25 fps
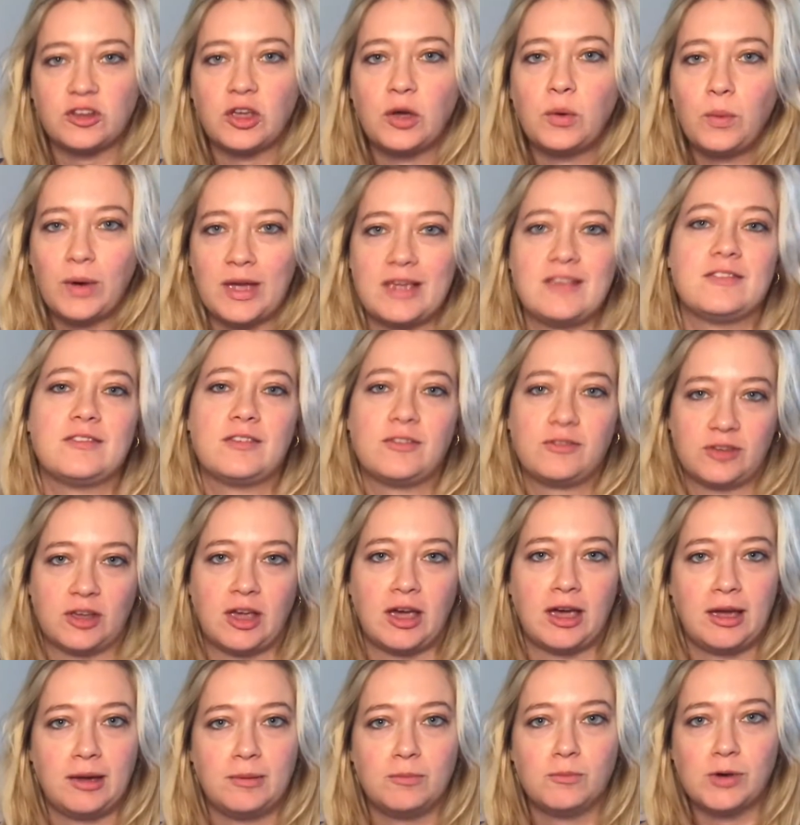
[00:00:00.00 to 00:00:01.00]
a waste of
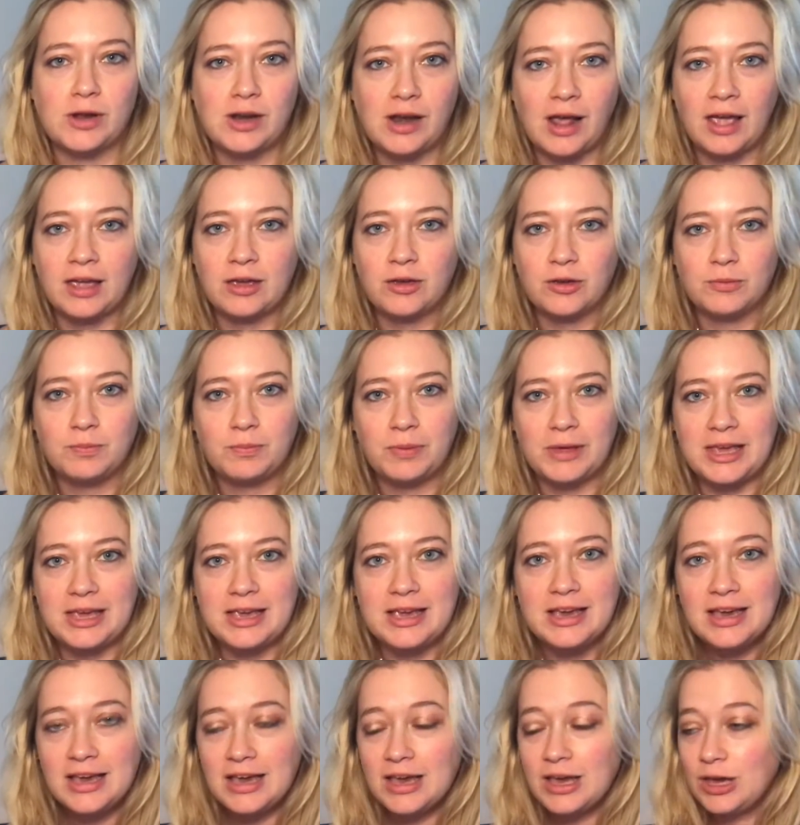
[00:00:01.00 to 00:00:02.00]
time when I could be
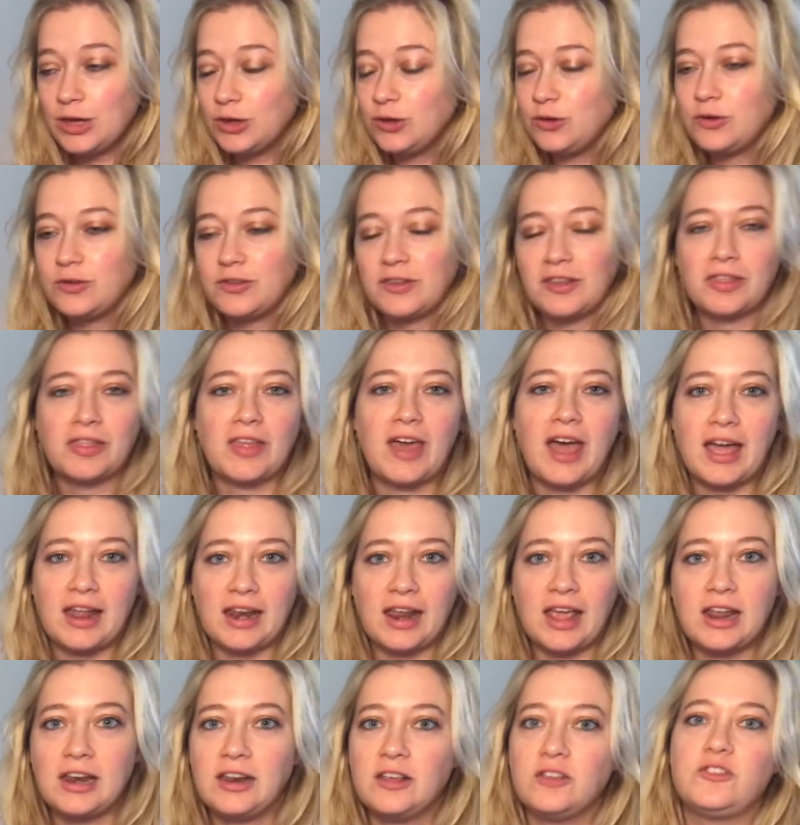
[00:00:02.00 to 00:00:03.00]
using that
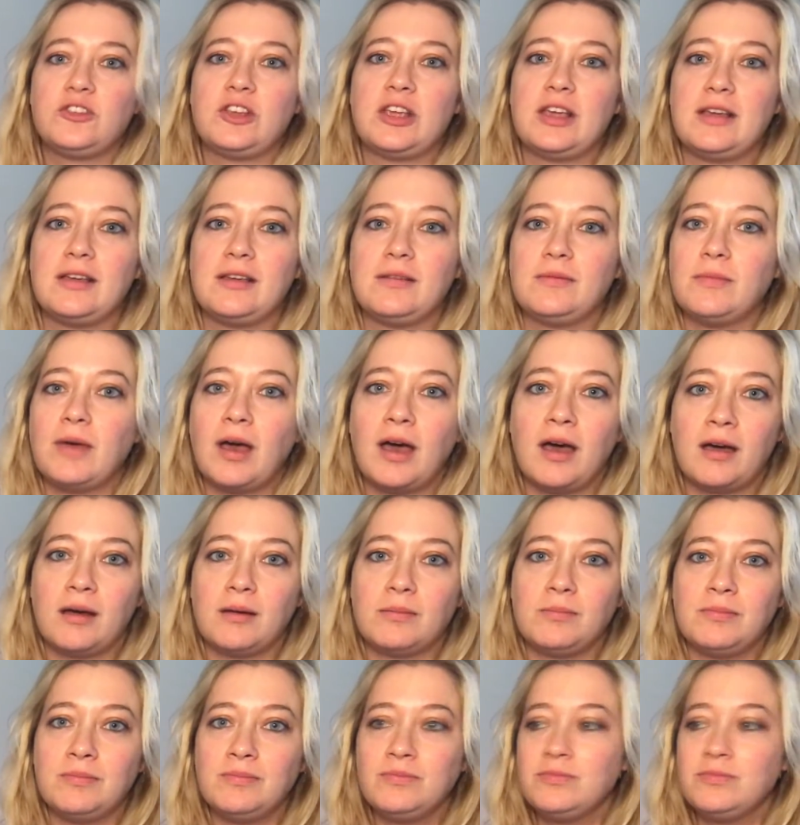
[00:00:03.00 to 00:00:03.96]
energy uh,